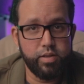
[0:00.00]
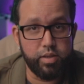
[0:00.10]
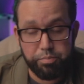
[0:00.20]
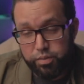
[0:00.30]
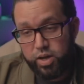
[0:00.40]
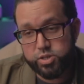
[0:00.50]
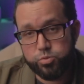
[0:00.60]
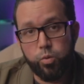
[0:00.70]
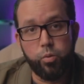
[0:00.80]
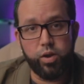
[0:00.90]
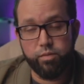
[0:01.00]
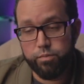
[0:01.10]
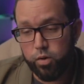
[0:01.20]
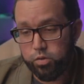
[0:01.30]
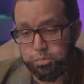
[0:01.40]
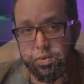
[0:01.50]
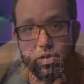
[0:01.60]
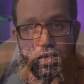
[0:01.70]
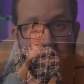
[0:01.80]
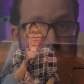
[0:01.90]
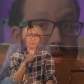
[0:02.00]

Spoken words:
The process will involve building a